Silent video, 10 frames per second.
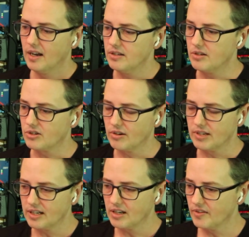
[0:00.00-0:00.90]
you start
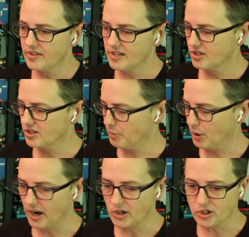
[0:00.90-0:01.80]
getting all these
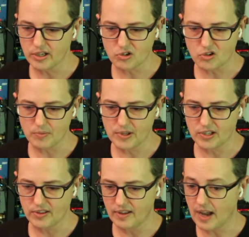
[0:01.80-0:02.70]
percussion
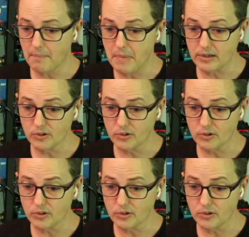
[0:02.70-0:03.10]
instruments and they've got metal